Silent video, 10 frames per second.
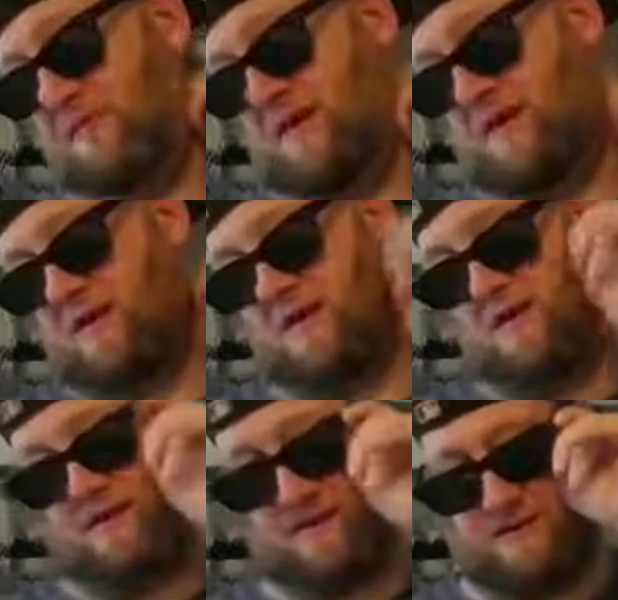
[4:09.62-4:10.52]

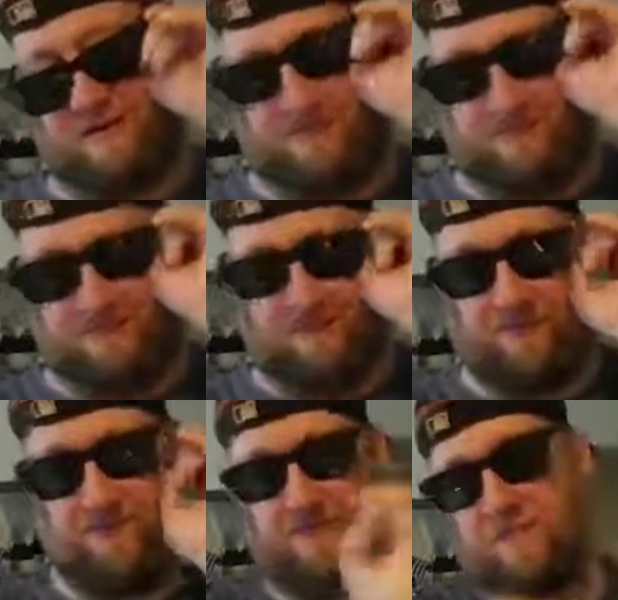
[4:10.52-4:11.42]
I
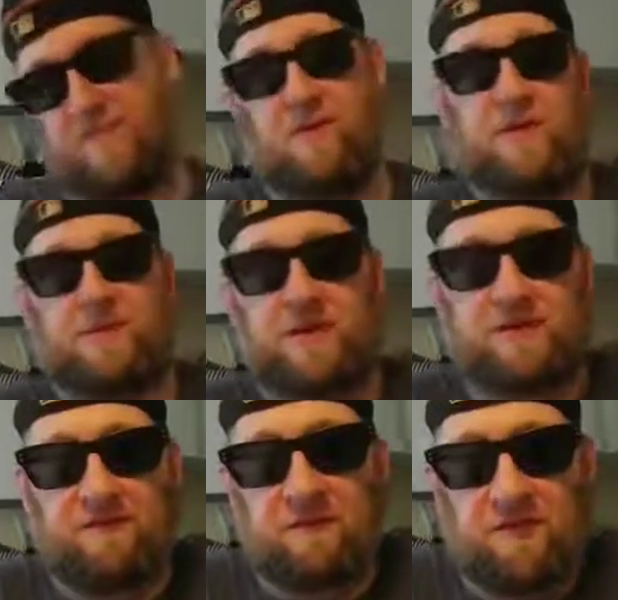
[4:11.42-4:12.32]
mean, it's
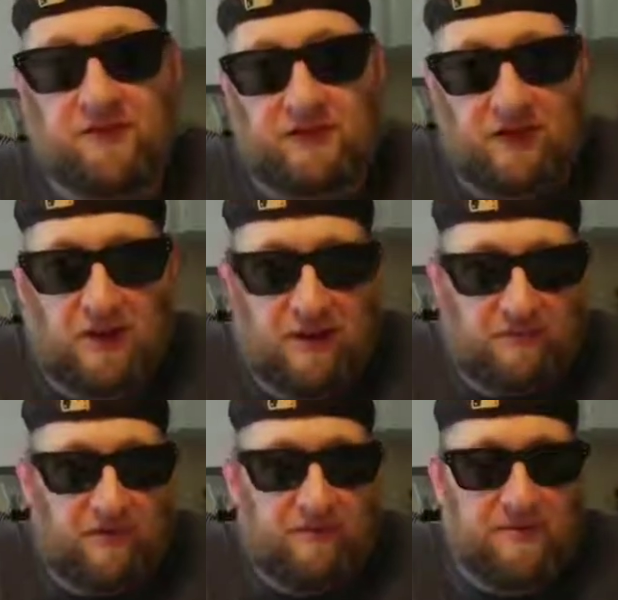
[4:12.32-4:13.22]
the 4th of July.
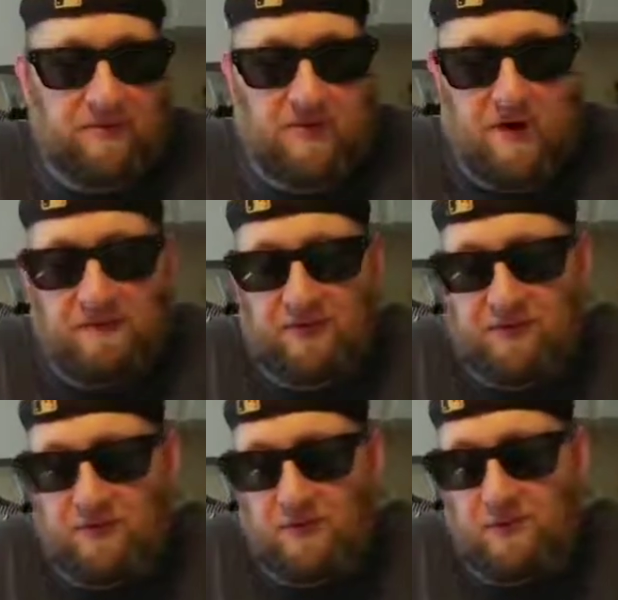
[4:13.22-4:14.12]
We're going to be
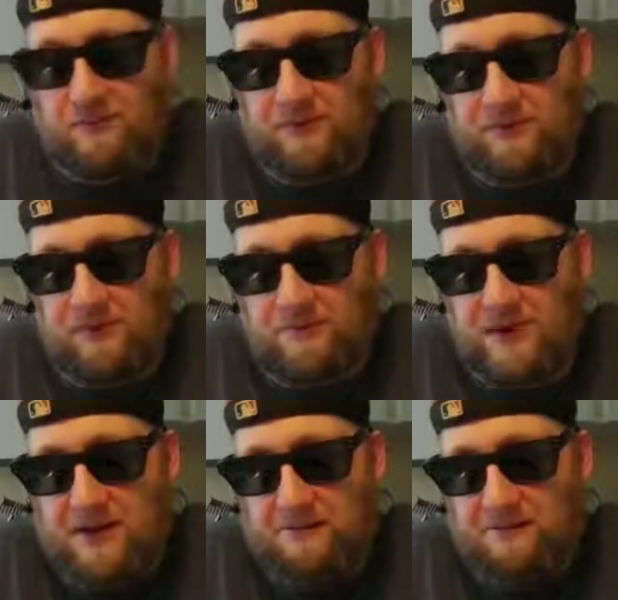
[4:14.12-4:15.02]
traveling. Going to go up to see my
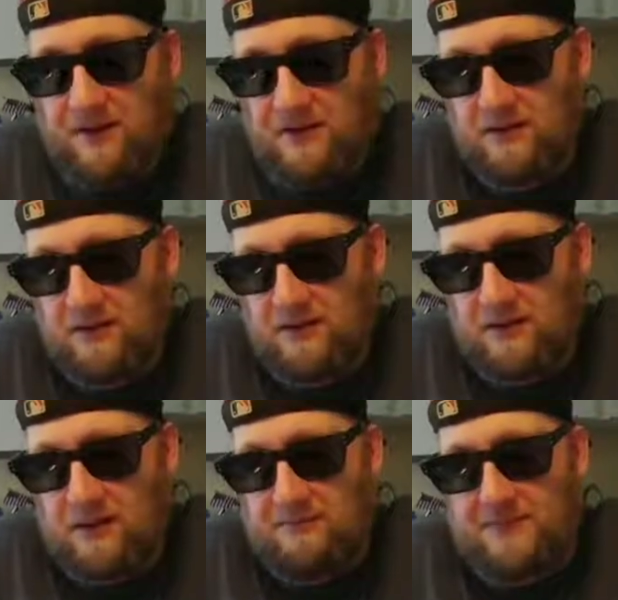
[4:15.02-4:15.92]
mom
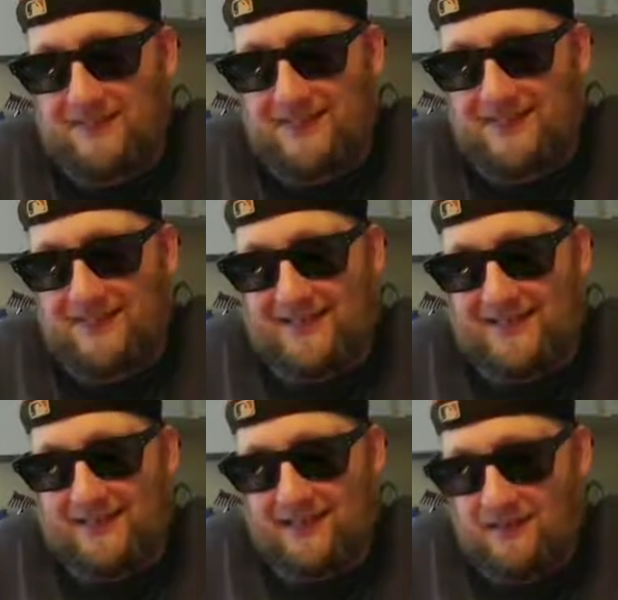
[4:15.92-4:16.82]
and my
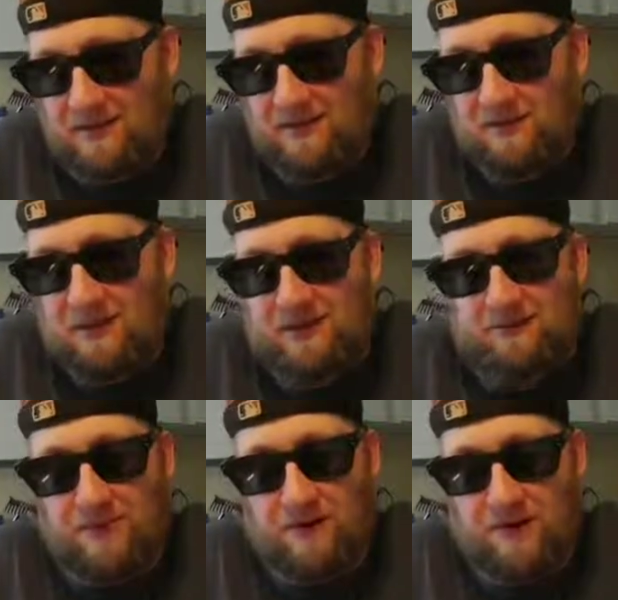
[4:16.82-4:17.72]
sister and go watch a
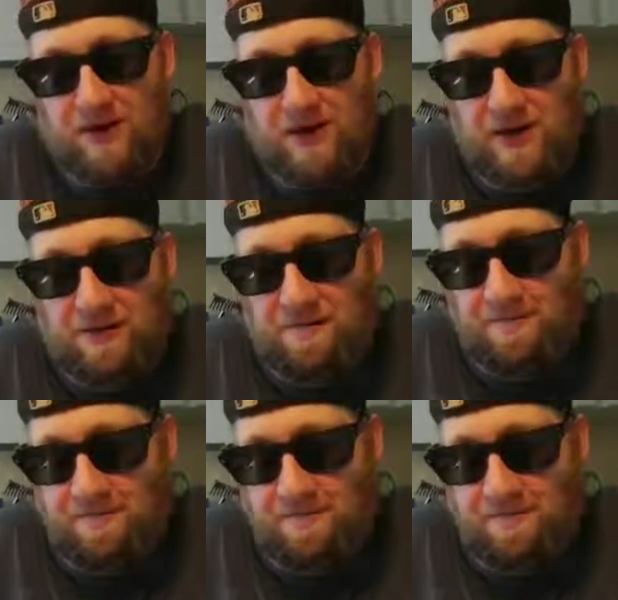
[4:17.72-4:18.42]
parade.